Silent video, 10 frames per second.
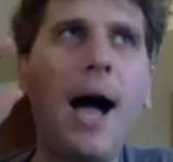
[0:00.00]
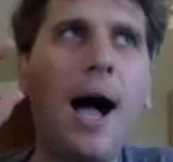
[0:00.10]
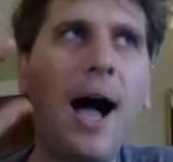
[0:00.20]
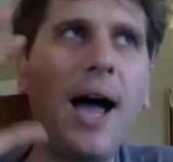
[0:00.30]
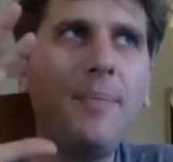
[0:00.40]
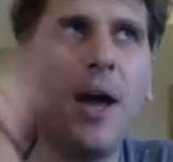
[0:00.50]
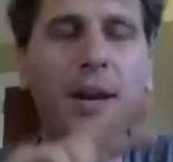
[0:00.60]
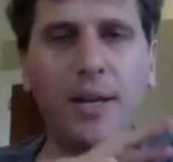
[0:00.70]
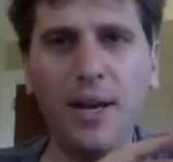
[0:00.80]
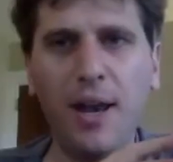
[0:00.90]
I'm
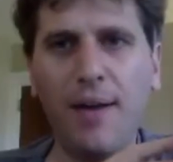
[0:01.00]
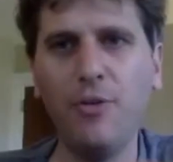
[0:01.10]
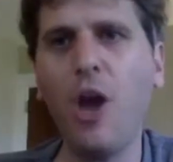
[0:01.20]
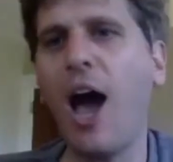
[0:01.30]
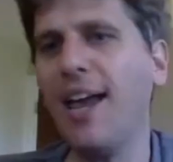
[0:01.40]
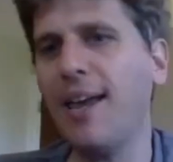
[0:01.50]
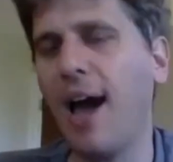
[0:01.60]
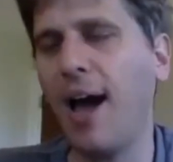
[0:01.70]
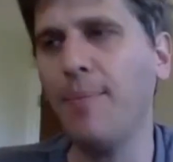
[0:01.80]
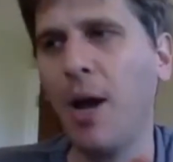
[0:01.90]
not an ine- I
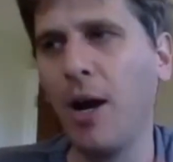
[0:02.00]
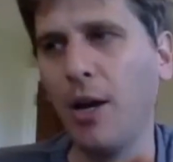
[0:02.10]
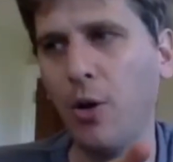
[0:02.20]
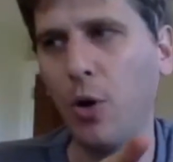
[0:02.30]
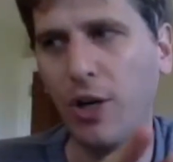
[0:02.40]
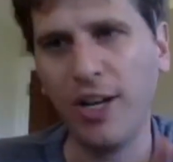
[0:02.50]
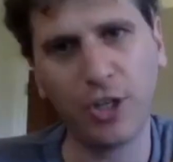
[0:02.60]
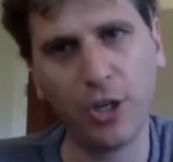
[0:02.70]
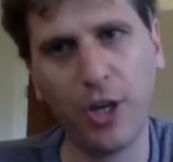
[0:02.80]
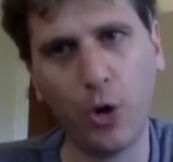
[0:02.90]
I'm not going to
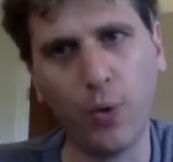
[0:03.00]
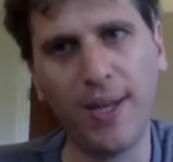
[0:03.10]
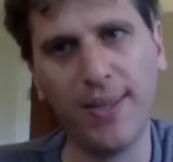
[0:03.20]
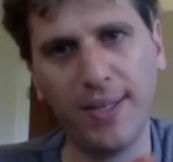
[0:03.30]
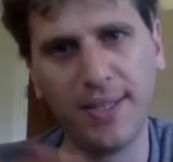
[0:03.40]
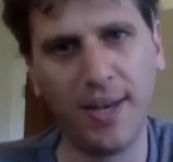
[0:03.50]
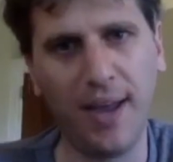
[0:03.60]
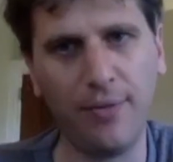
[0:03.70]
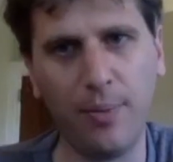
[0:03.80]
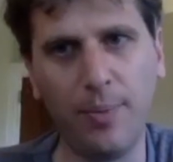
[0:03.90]
necessarily agree that it's
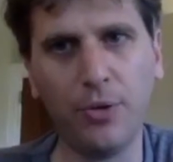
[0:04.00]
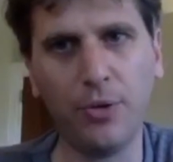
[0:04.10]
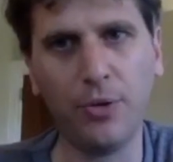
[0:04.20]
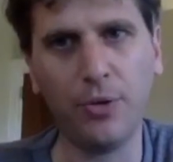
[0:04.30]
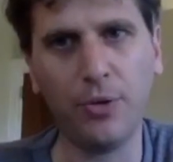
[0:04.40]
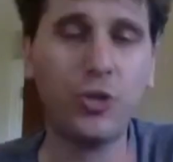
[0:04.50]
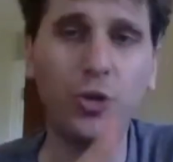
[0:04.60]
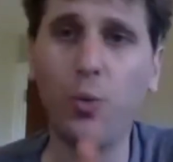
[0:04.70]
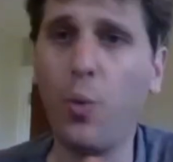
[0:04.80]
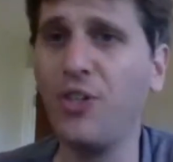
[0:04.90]
inevitable. So so
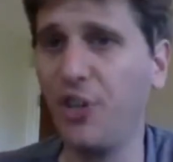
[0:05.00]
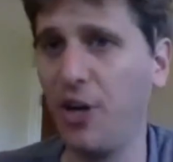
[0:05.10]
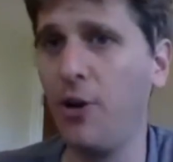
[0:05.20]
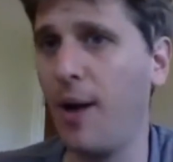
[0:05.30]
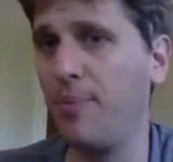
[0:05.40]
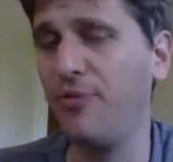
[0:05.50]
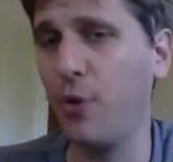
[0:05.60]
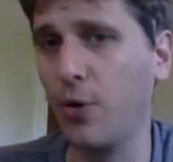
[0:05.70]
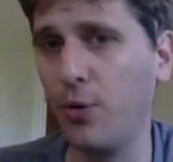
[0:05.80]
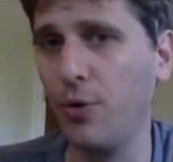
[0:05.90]
there mm-hmm. was an internet
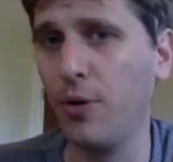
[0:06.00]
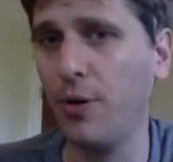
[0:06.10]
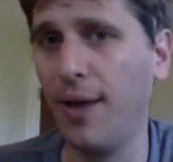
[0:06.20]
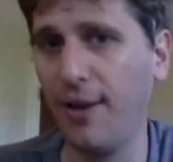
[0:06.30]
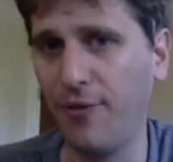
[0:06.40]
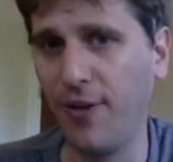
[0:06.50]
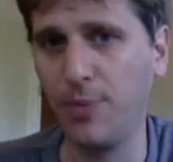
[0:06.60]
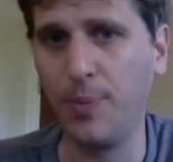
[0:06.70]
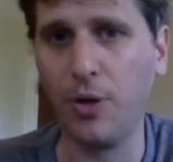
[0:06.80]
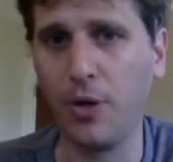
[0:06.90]
before Google and
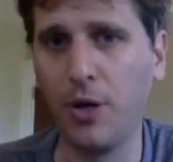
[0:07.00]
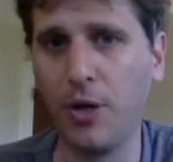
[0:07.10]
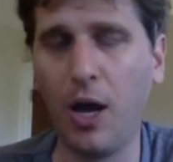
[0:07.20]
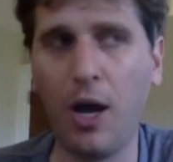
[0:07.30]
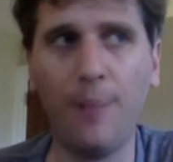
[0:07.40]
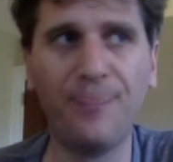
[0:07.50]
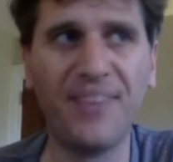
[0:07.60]
Facebook, um, yeah.